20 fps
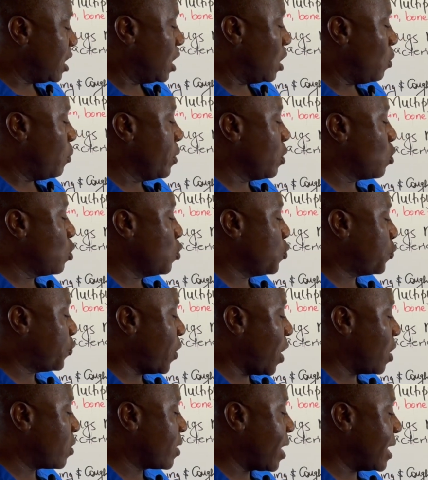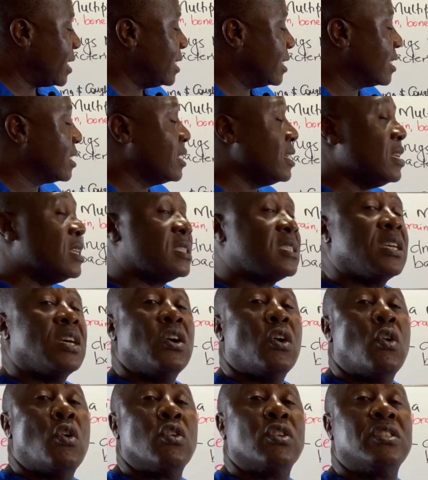we could find a decreased
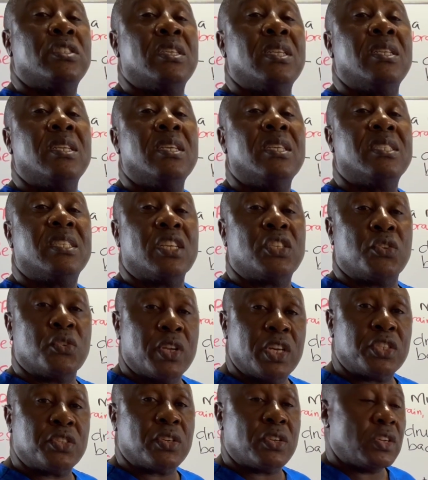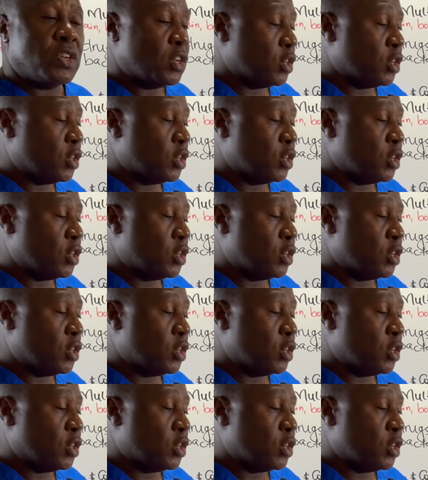oxygen saturation.